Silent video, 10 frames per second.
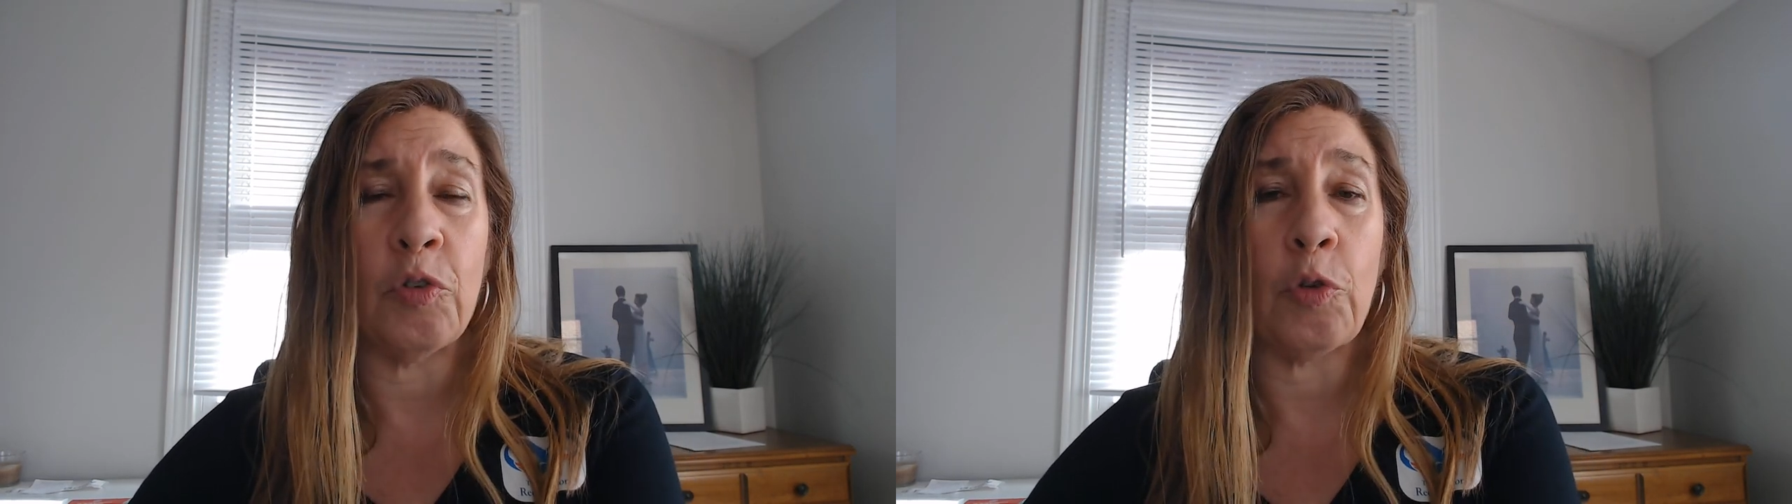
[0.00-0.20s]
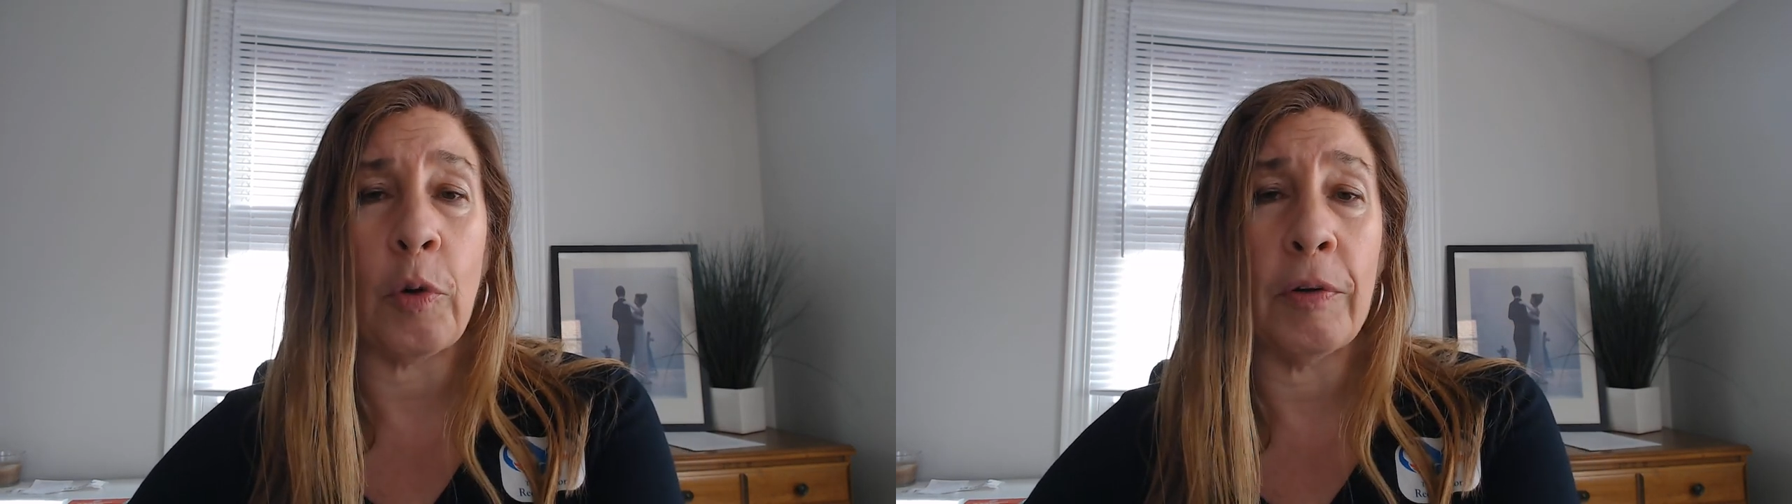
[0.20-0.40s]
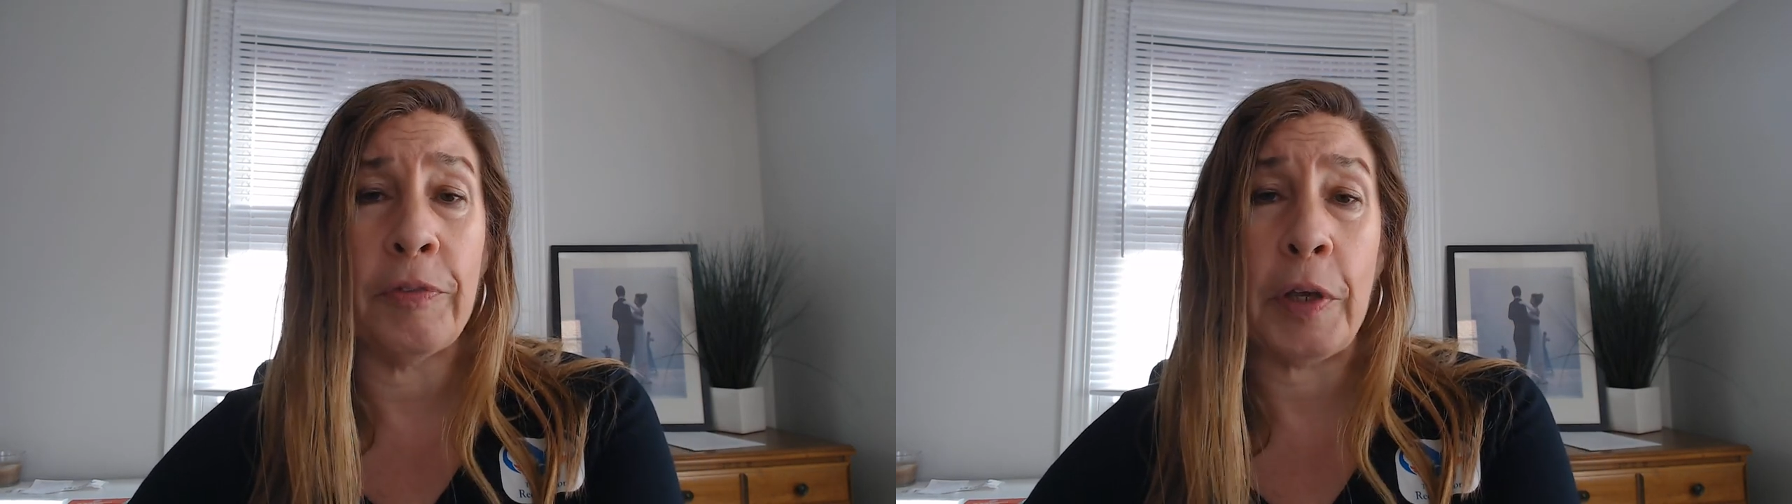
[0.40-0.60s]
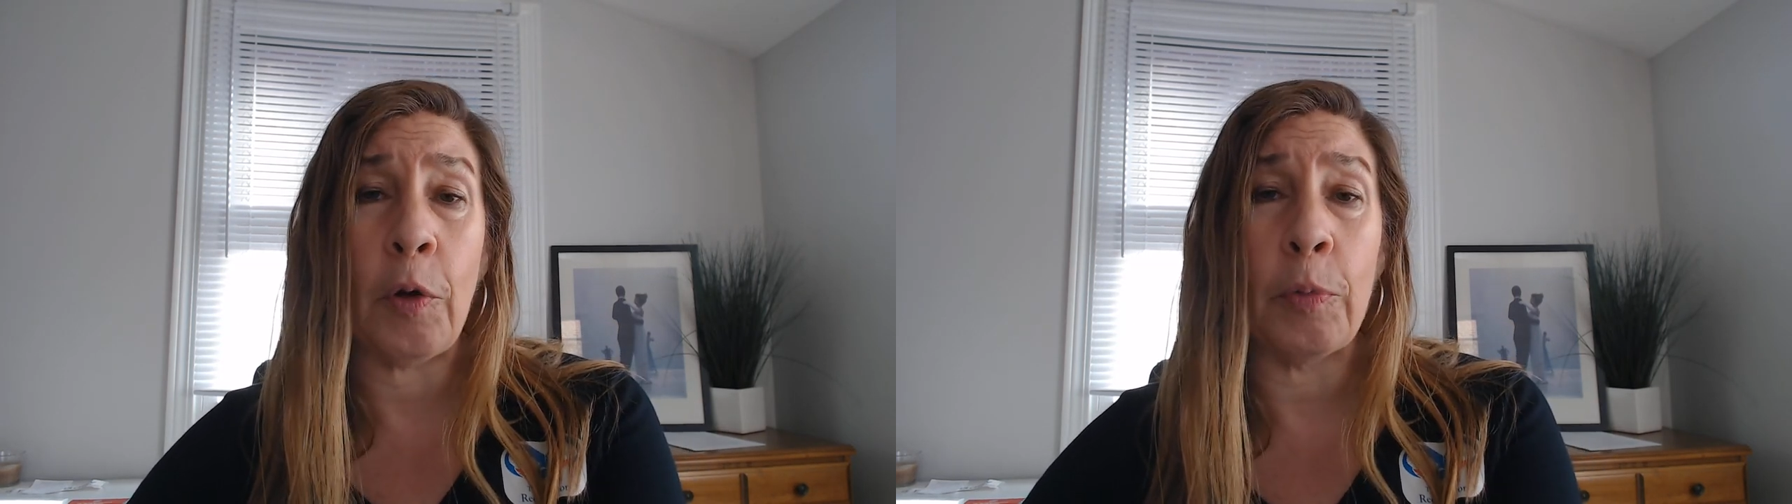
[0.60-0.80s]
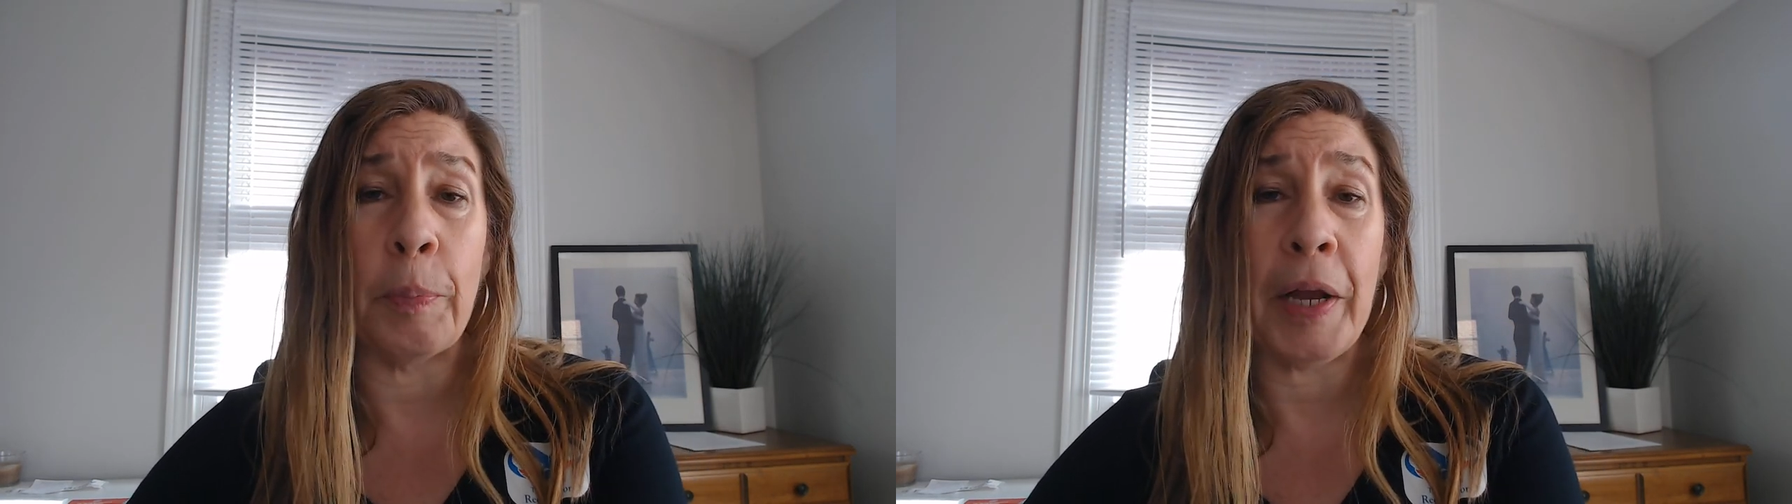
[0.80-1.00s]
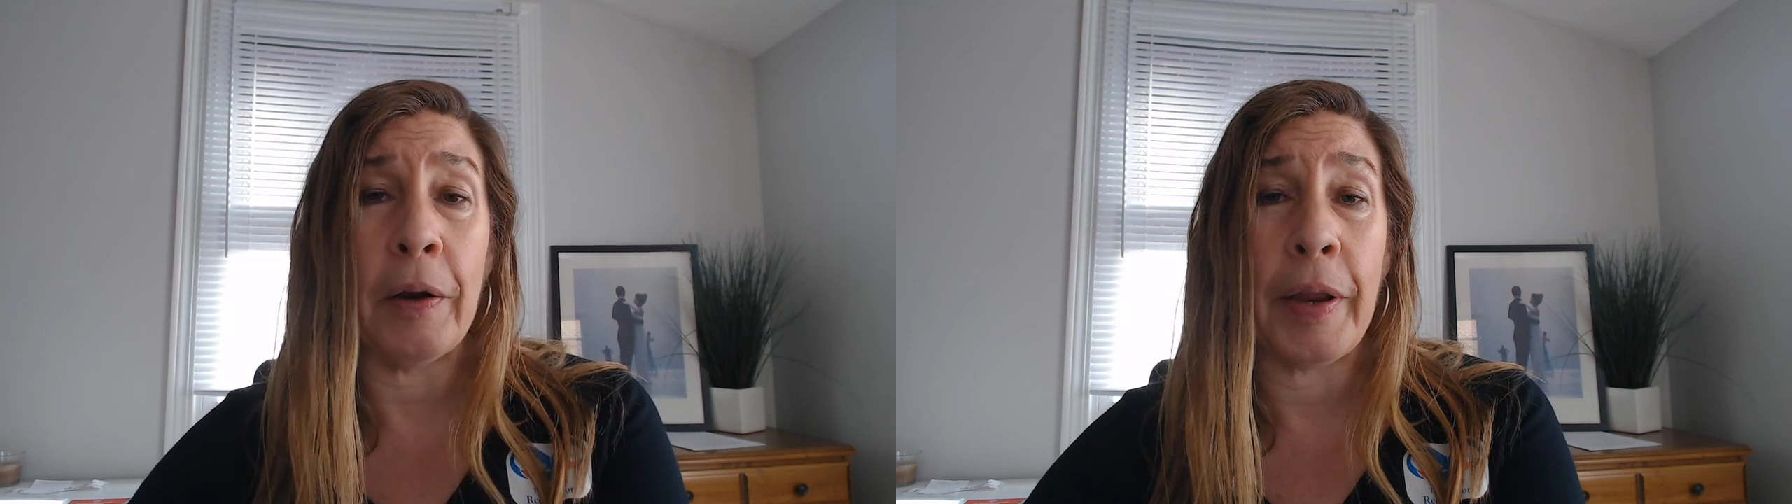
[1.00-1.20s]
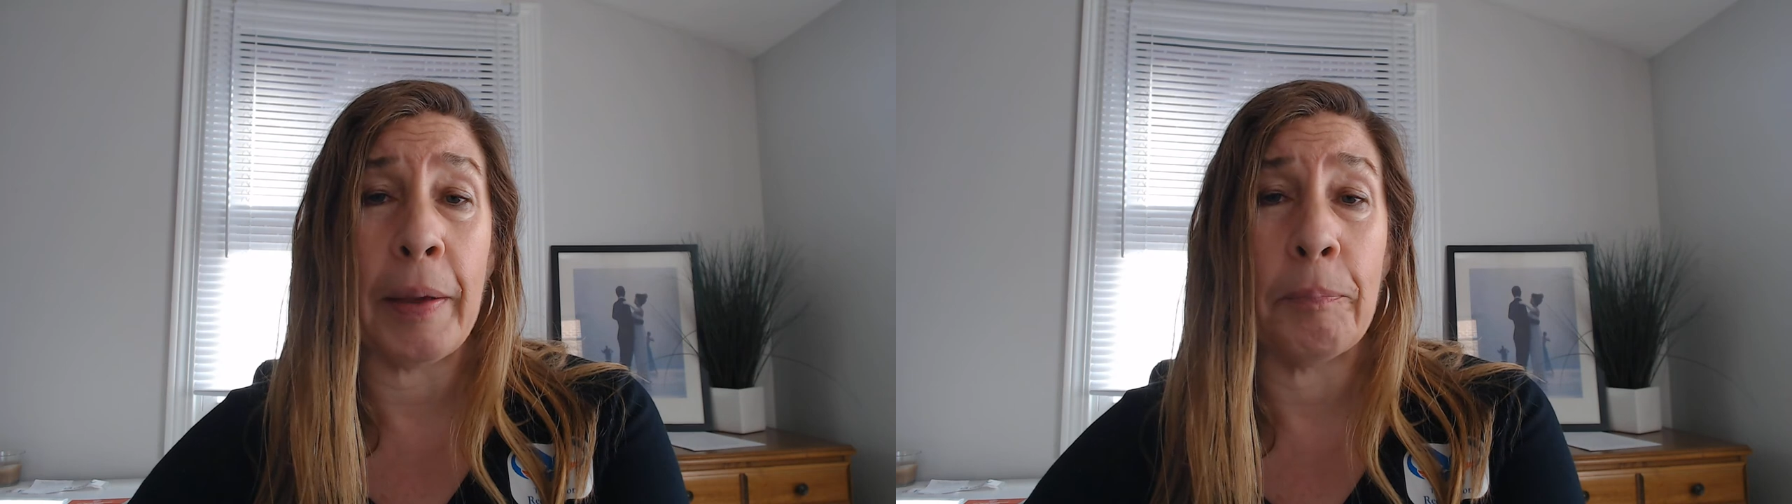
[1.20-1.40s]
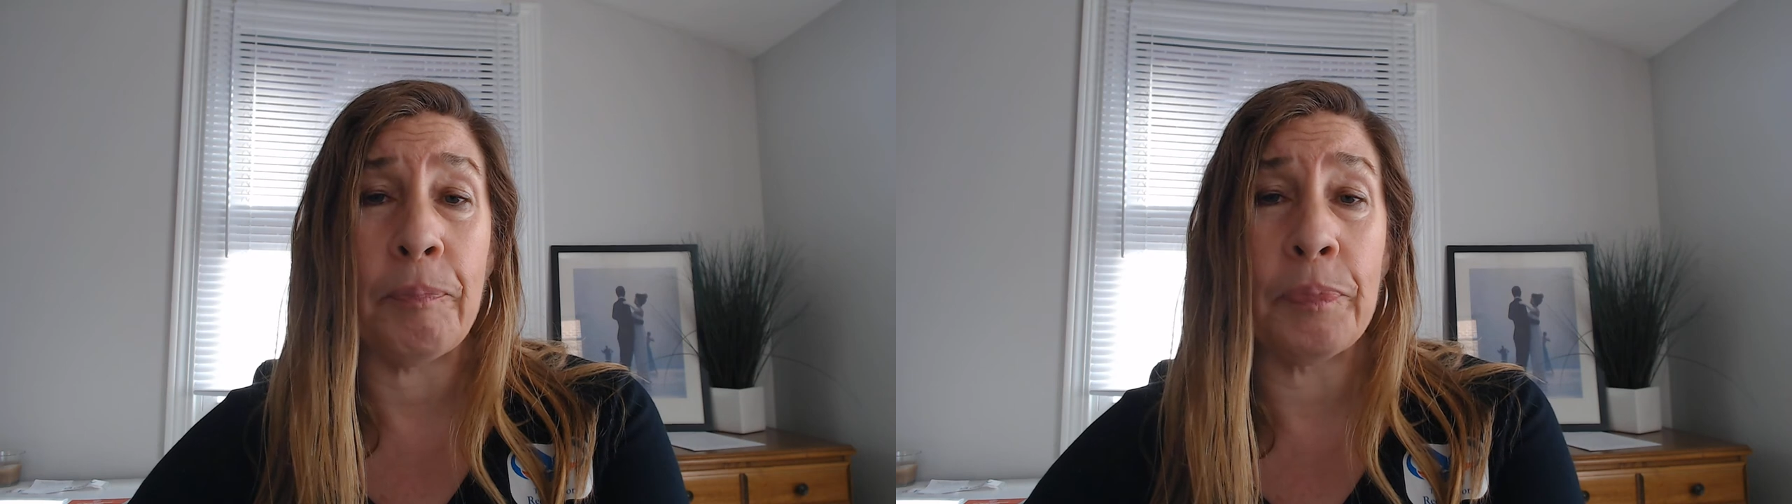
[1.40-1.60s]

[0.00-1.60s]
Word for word: door of the old paradigm.